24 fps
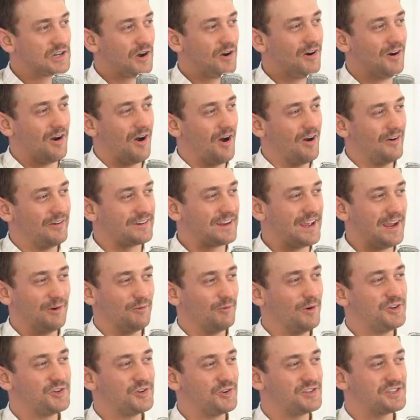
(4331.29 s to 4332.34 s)
uh, our, our King
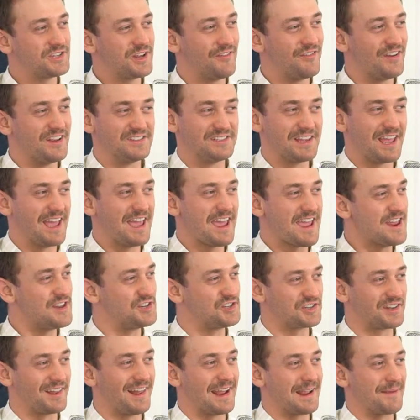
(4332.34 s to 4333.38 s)
Richard stuff has
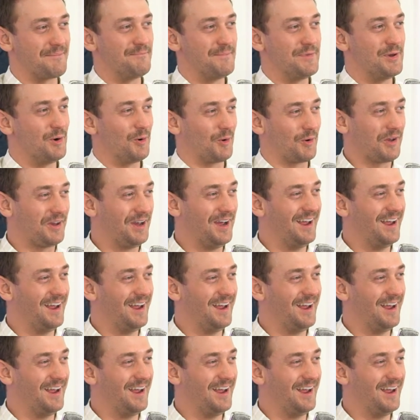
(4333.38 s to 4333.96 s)
aged like milk.